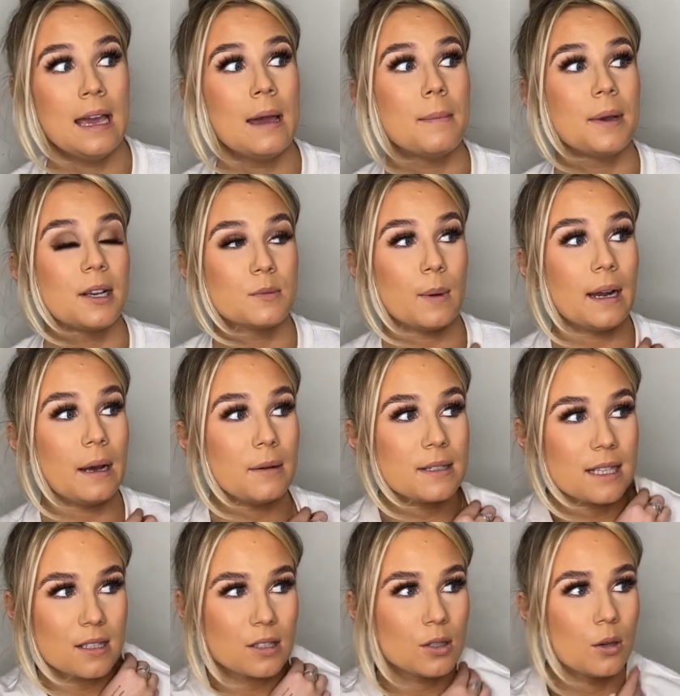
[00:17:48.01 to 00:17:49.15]
Because when I was at
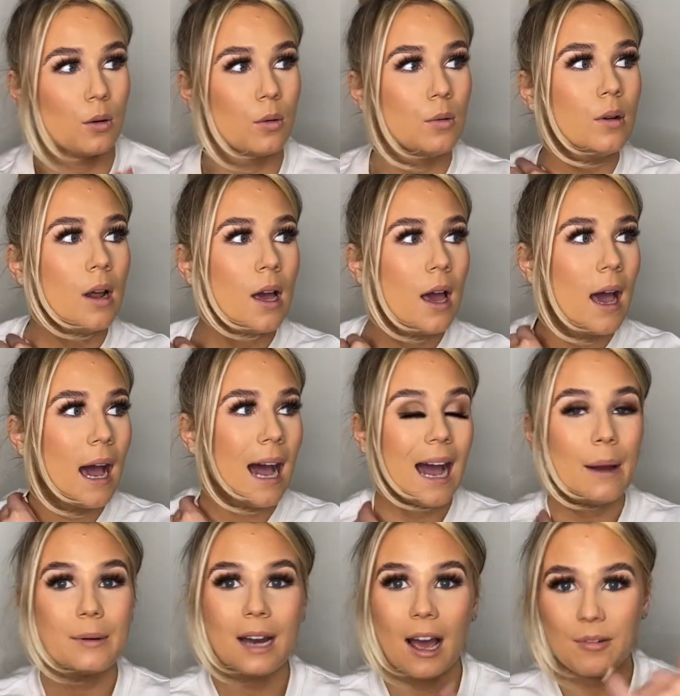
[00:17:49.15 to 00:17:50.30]
school, I
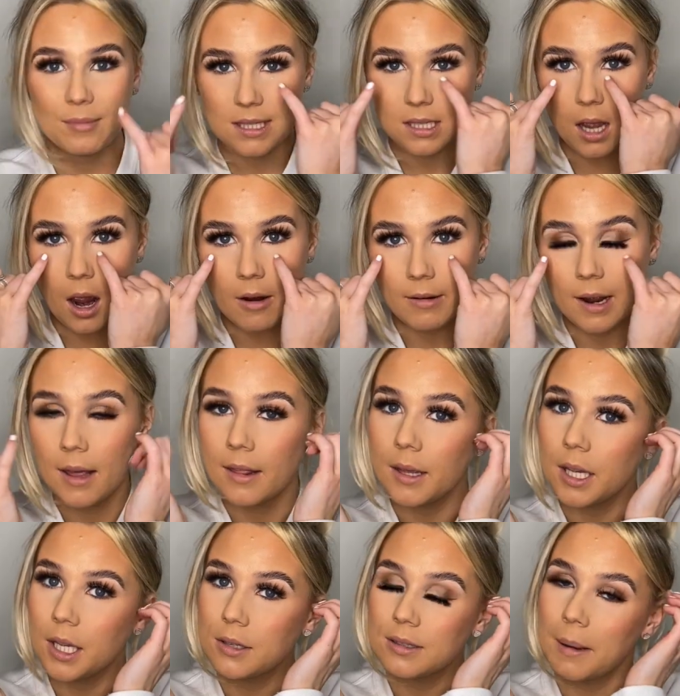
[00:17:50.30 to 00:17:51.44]
would have mascara that
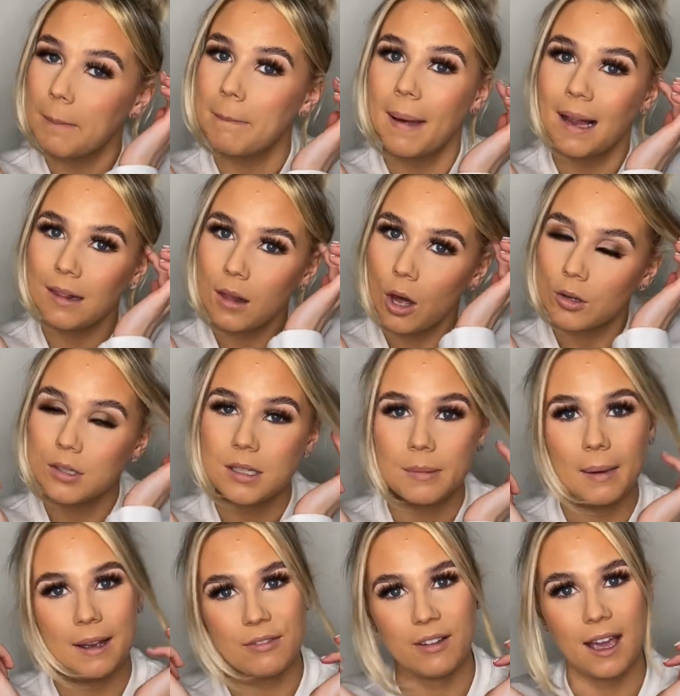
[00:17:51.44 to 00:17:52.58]
used to melt onto
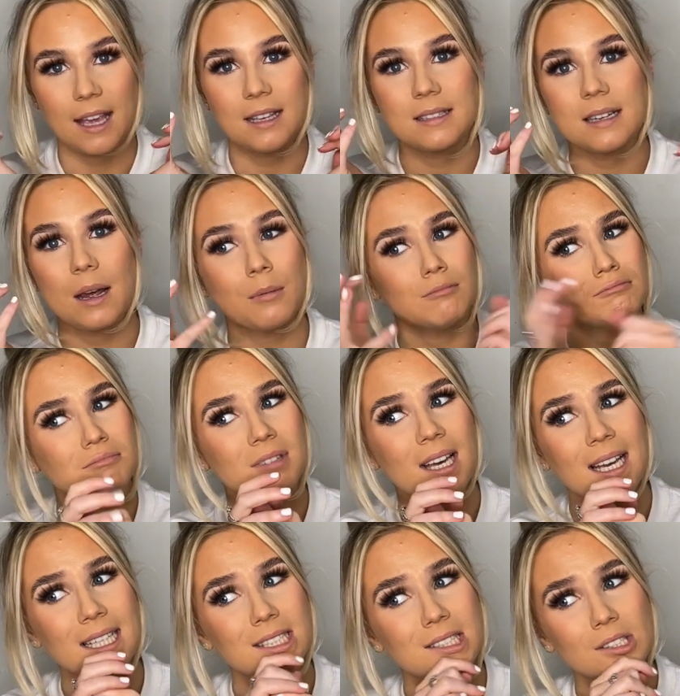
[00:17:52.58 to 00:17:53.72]
my face. Now, that
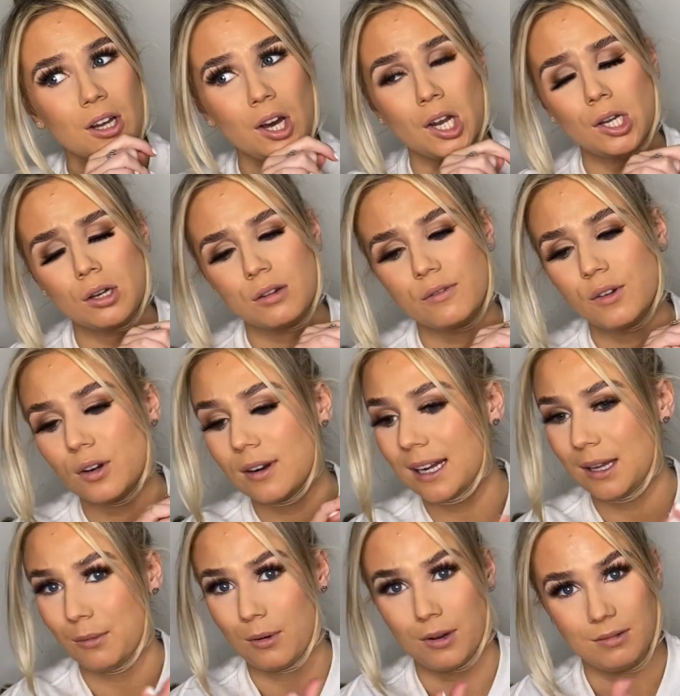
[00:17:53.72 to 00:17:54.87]
is not a look for
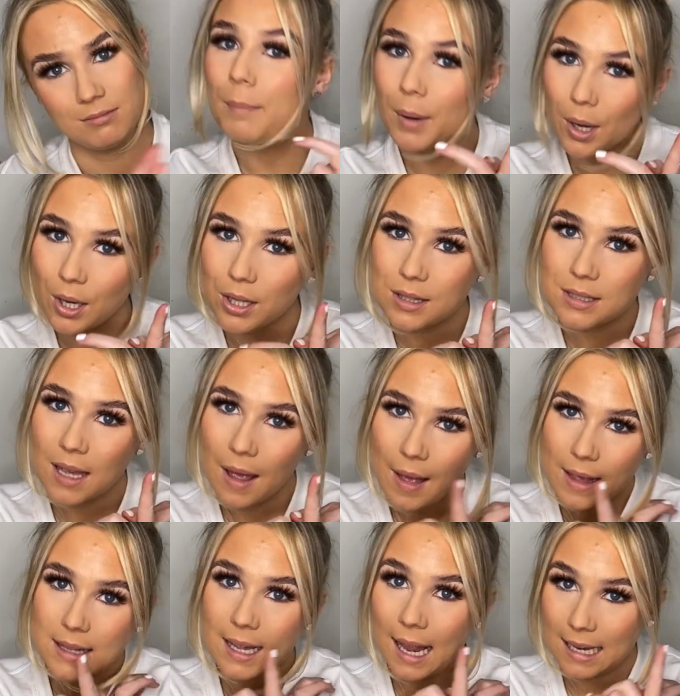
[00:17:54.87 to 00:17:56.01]
anyone. But
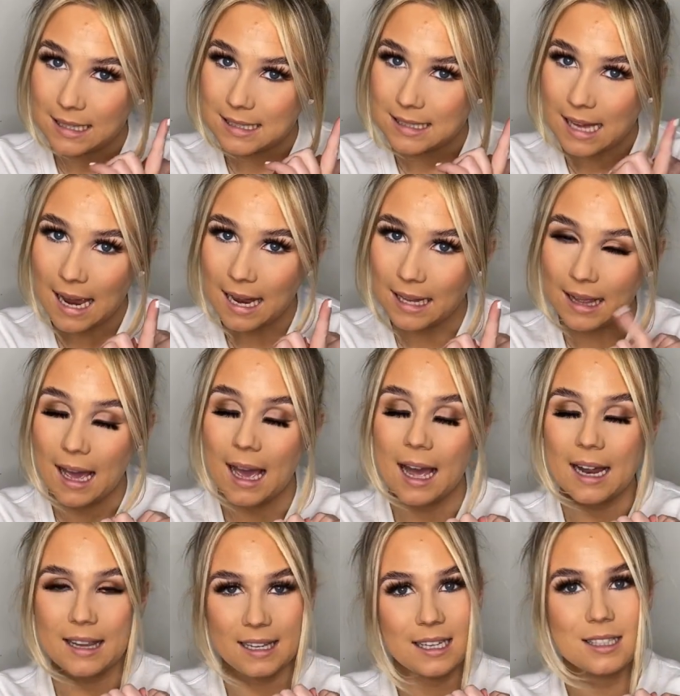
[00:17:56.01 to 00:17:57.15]
in saying that, I
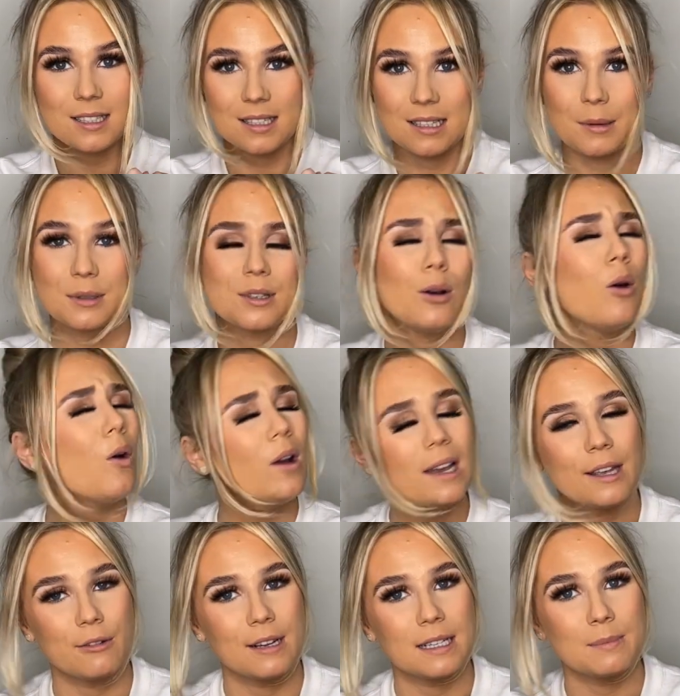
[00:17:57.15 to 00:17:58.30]
think it's because I was an oily
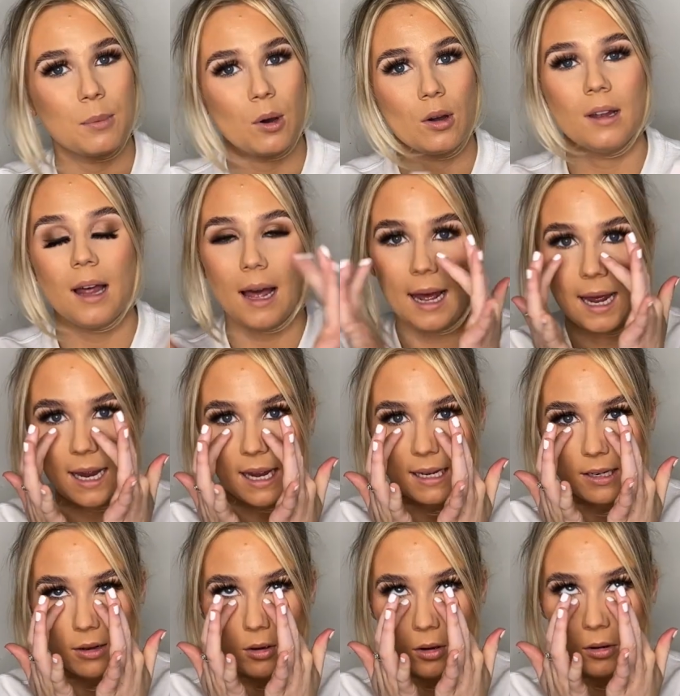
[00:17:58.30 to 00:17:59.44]
grease ball
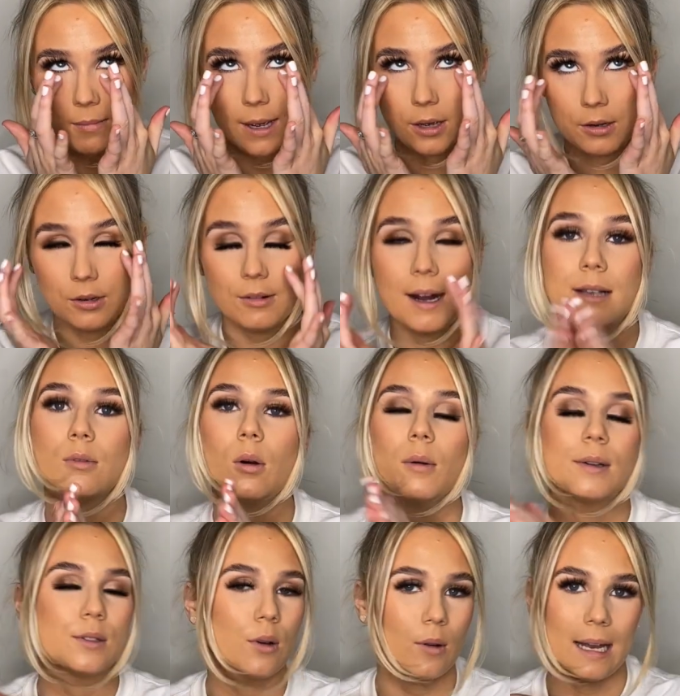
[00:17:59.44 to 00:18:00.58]
and all my under eyes were
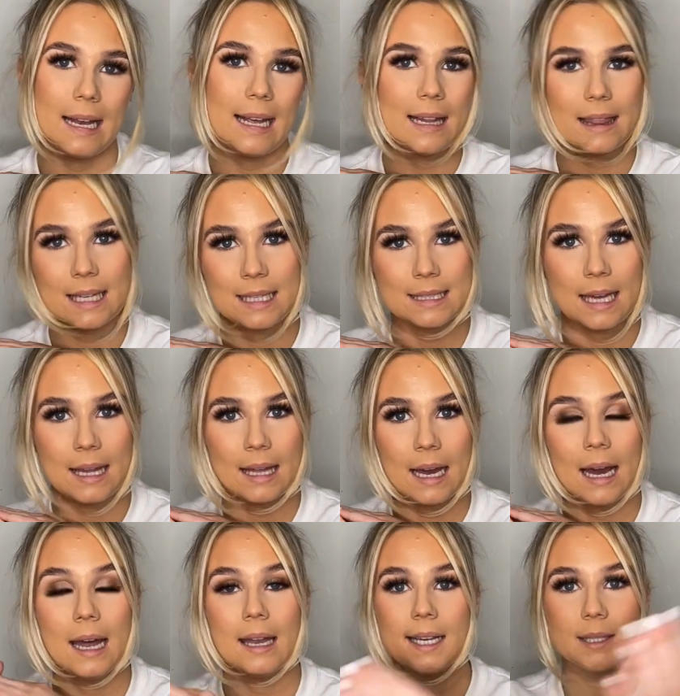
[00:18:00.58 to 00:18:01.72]
always oily and things like that.
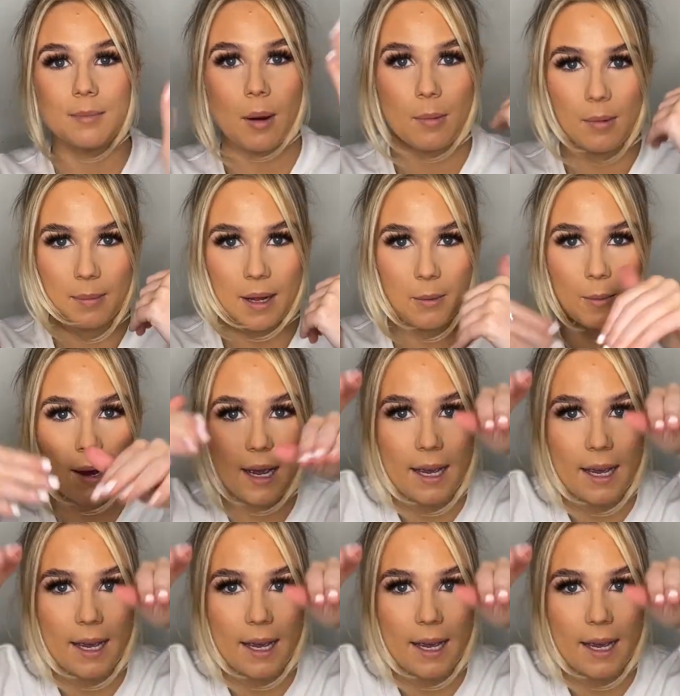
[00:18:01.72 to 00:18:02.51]
And that's probably why